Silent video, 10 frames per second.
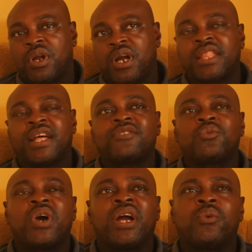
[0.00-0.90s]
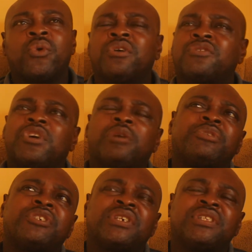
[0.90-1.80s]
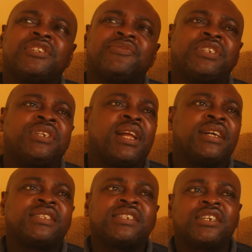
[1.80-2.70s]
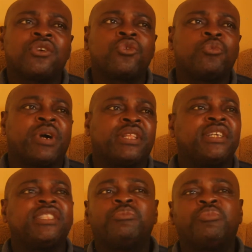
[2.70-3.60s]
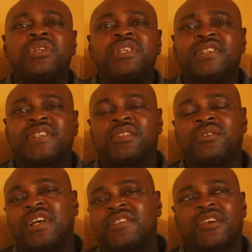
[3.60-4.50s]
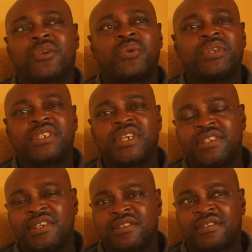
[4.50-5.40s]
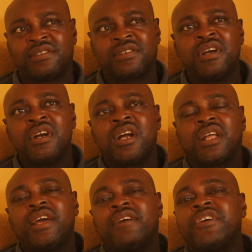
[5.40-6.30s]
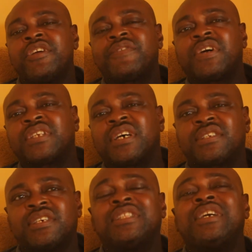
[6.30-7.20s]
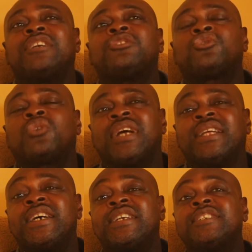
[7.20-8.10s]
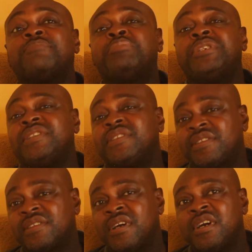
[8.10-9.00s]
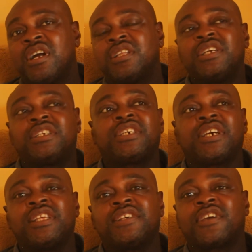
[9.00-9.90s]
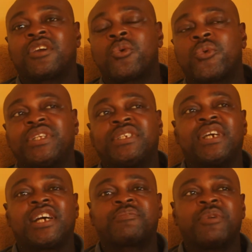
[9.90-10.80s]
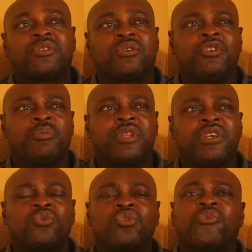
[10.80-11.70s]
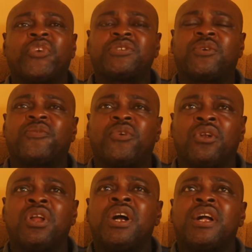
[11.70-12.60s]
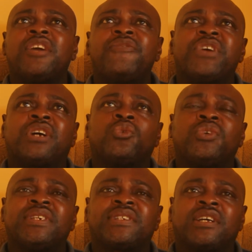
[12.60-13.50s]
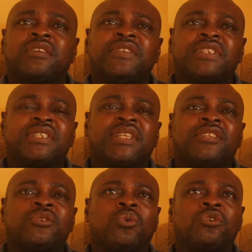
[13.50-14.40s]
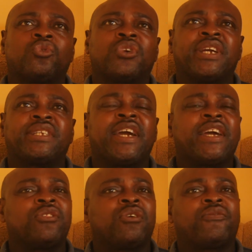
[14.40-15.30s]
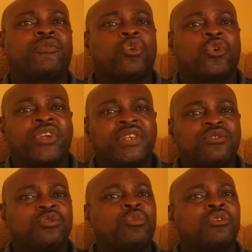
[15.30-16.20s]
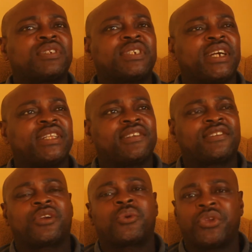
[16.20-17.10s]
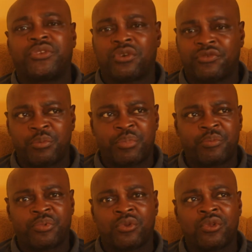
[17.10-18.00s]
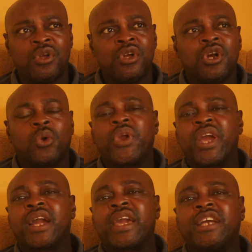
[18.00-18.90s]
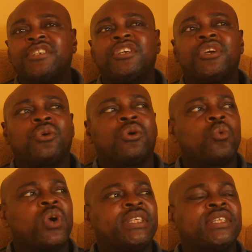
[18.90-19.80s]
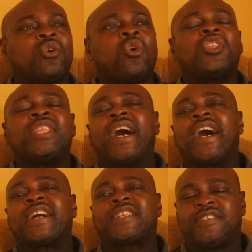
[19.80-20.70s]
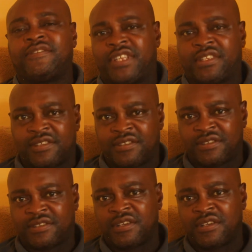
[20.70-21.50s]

And that's why we also appreciate this vigilante group, and then the police and other security agencies. They are very fantastic. They ensure that there is peace. They check the security aspect of the place. Well, first of all, if you are doing this kind of a thing and you want to get enough tourists, you must check the security of the people. We engage the young one in other activities.